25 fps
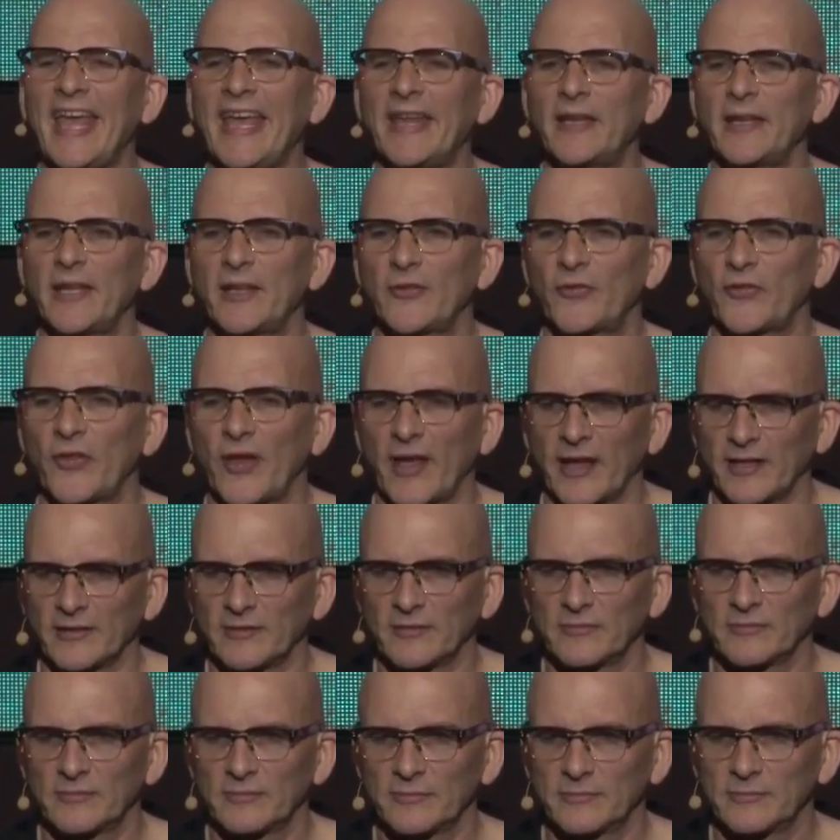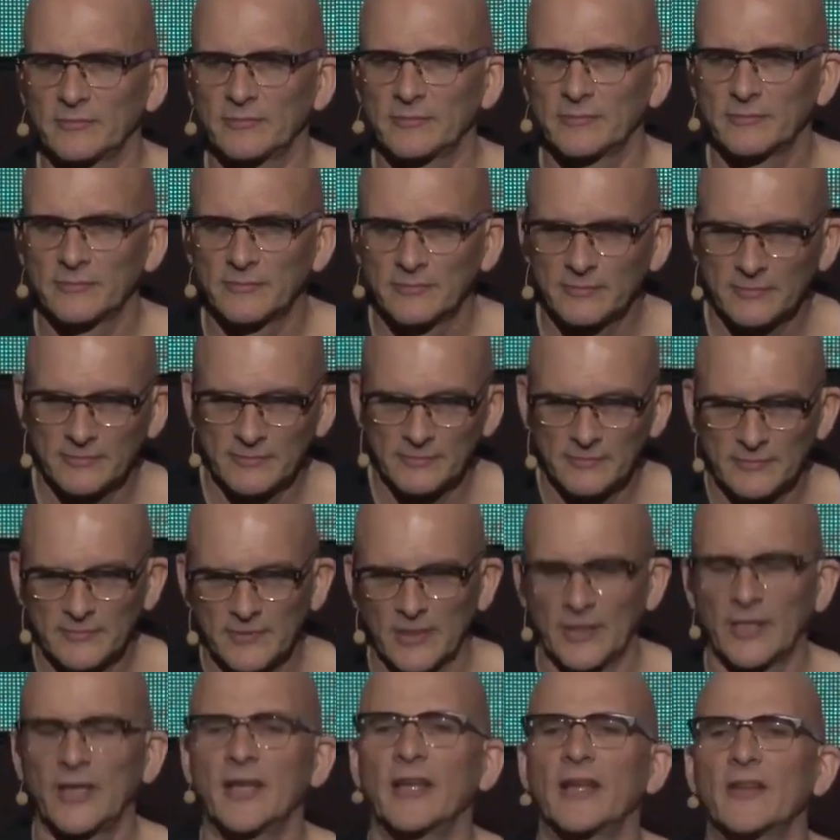Anything
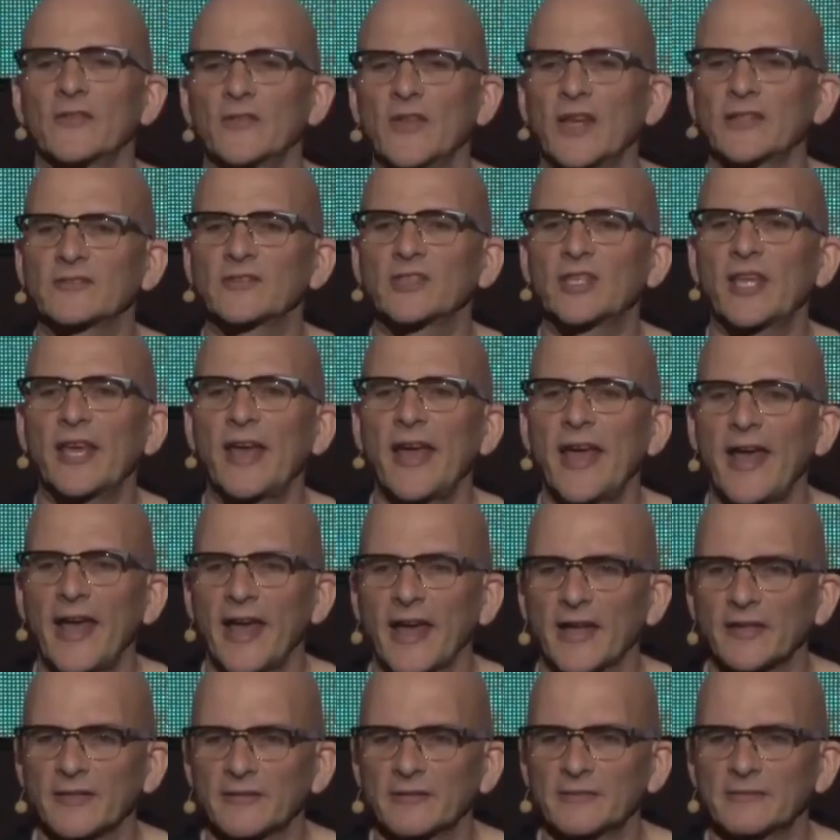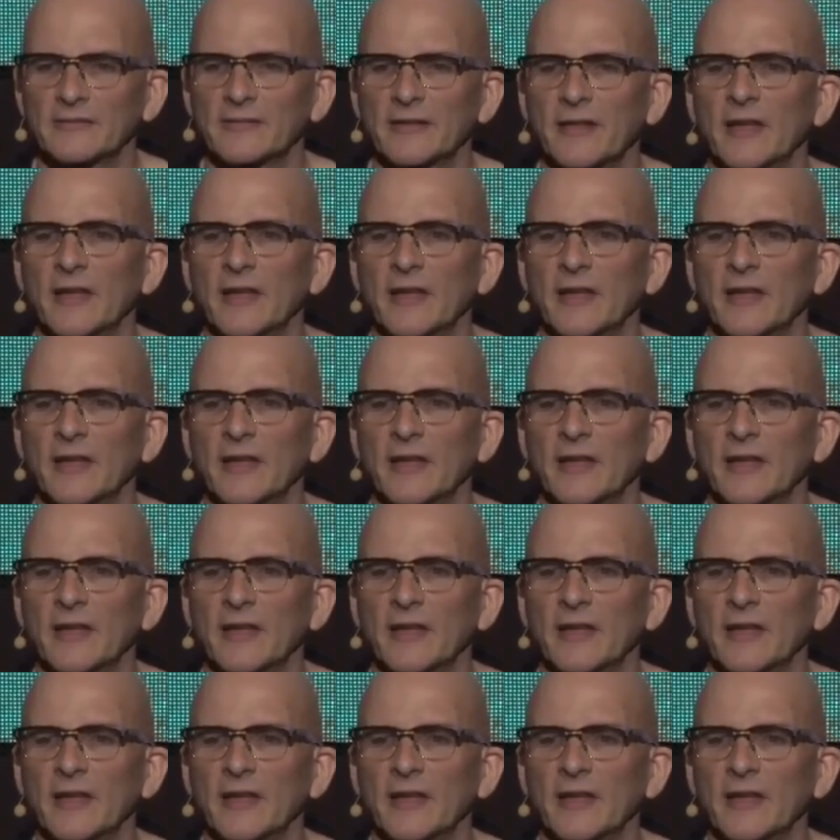that can